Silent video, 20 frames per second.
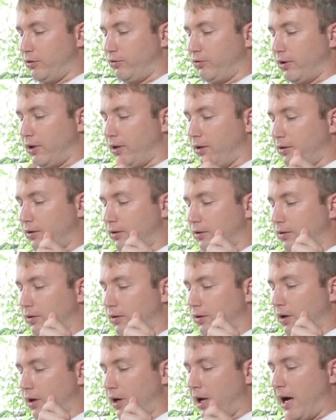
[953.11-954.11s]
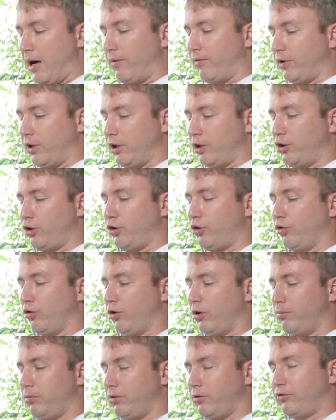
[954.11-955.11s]
You said I have an
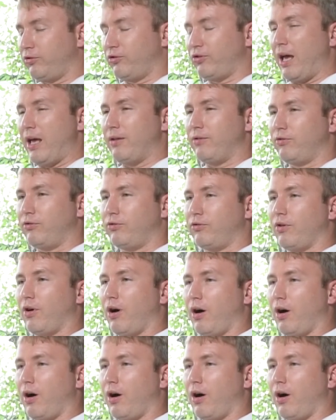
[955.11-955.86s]
incurable sense